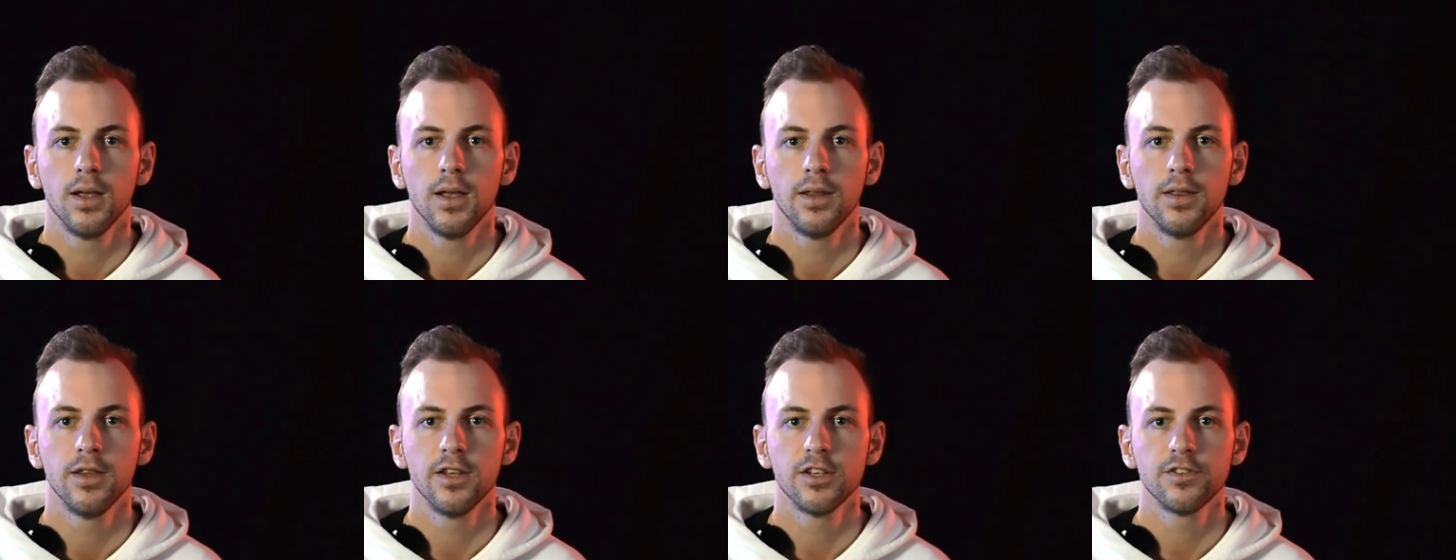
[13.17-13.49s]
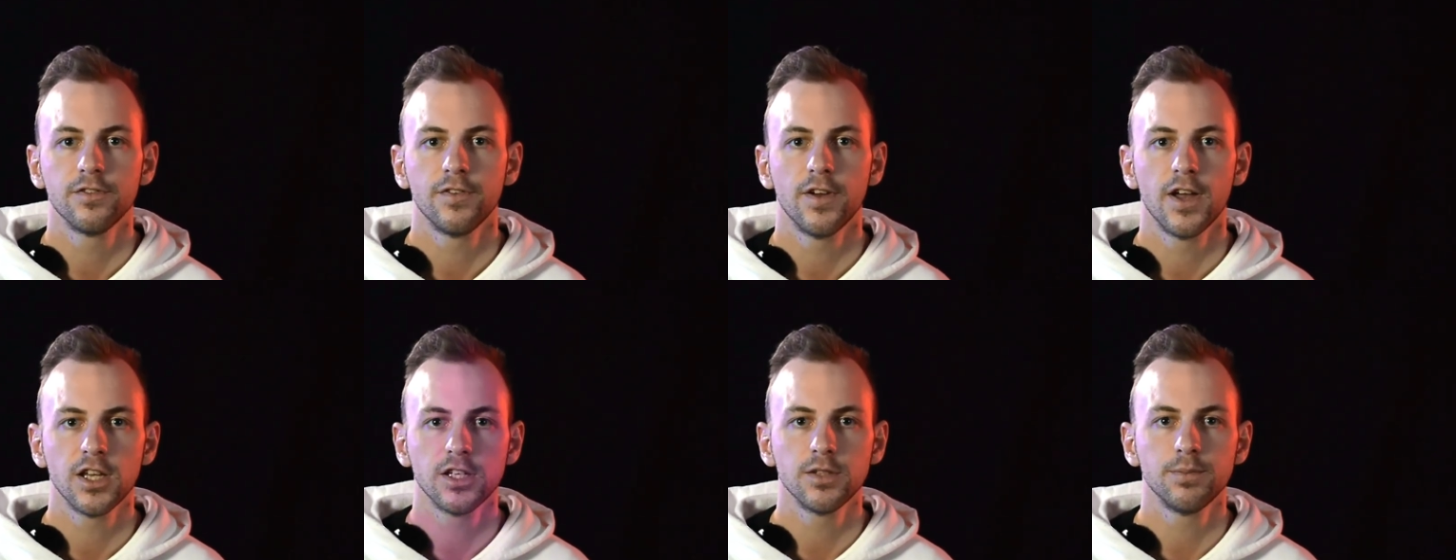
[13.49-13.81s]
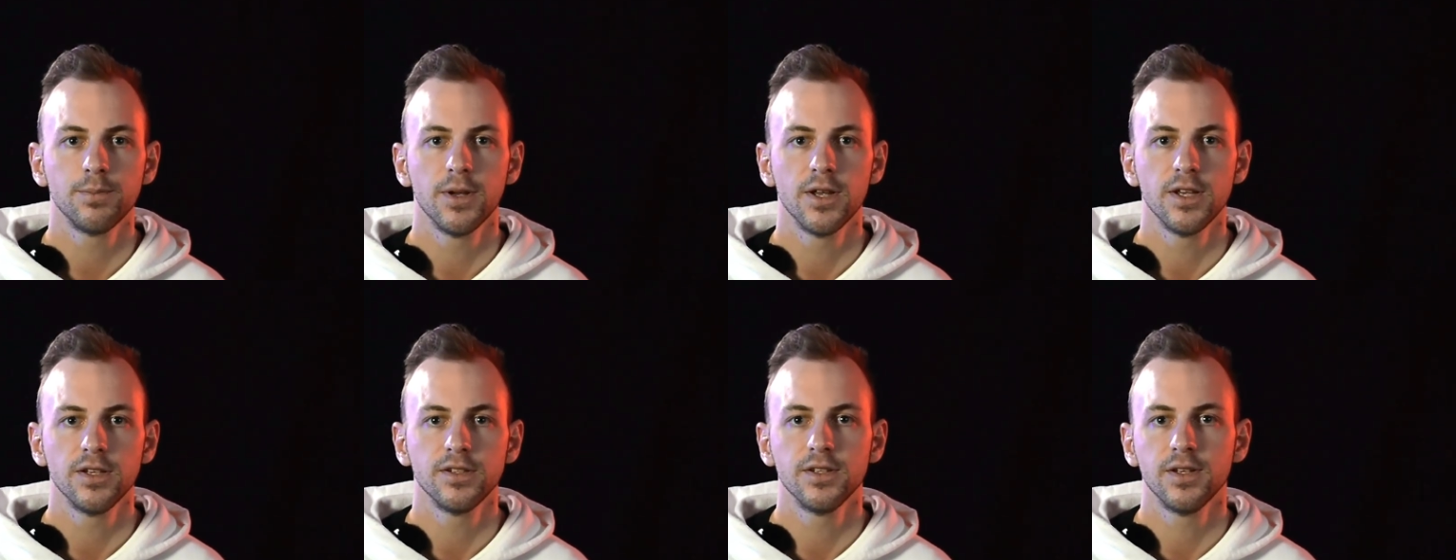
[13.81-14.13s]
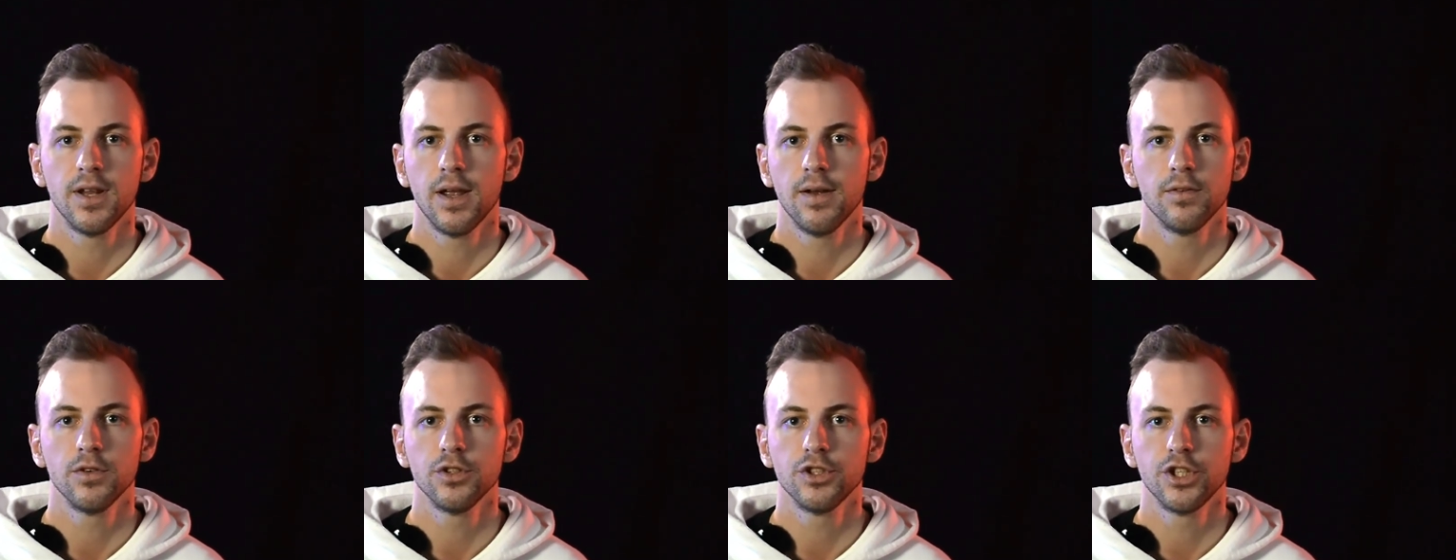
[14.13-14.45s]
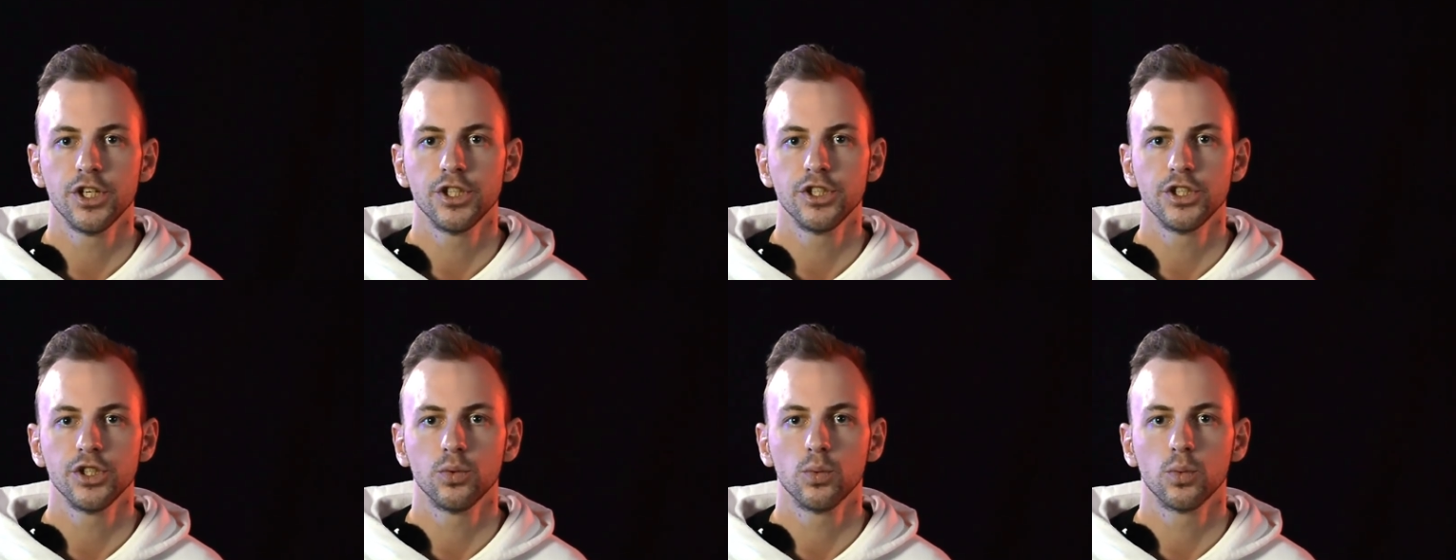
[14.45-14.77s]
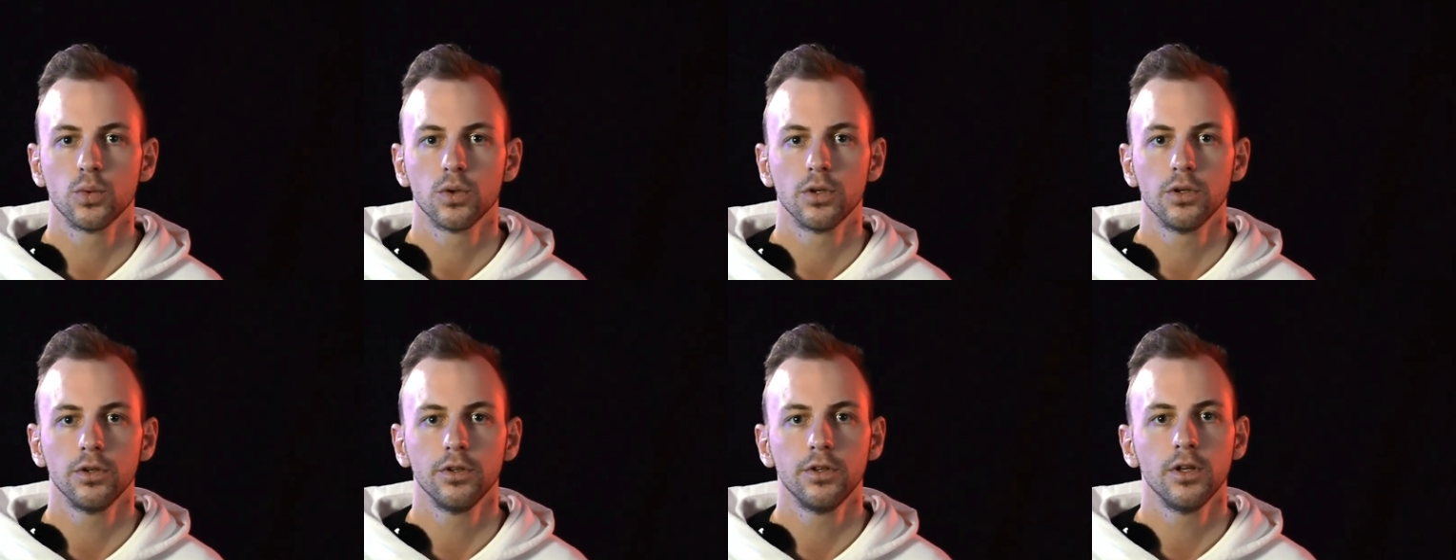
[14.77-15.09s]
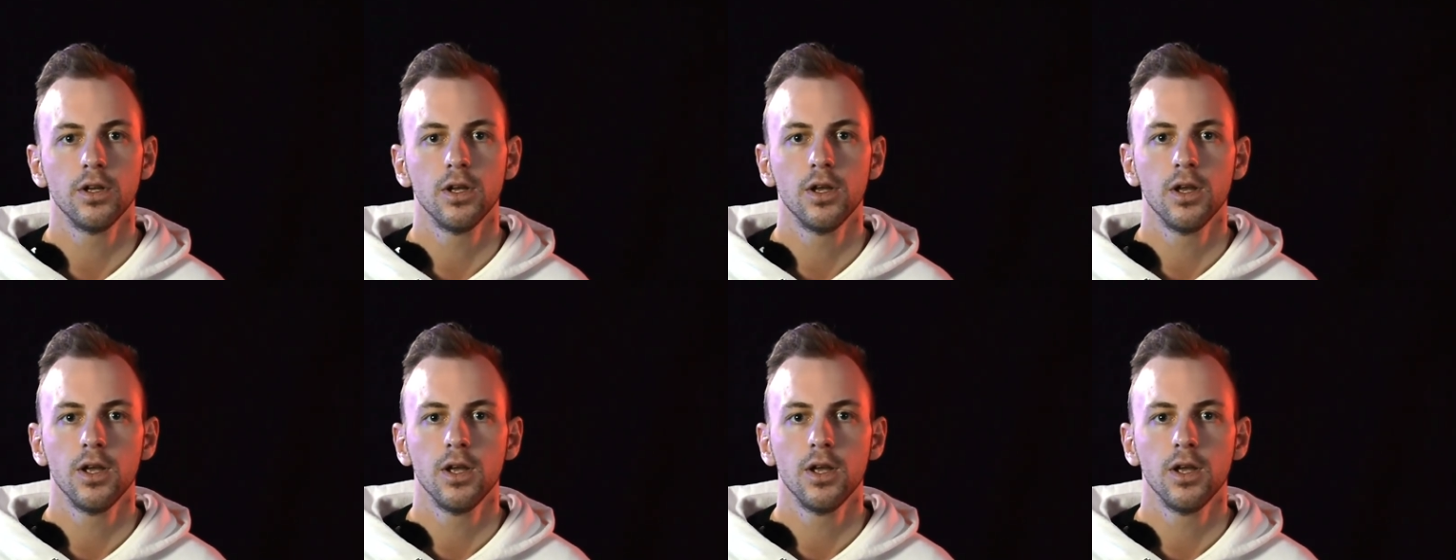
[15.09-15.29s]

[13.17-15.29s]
In this fast-paced and ever-changing world,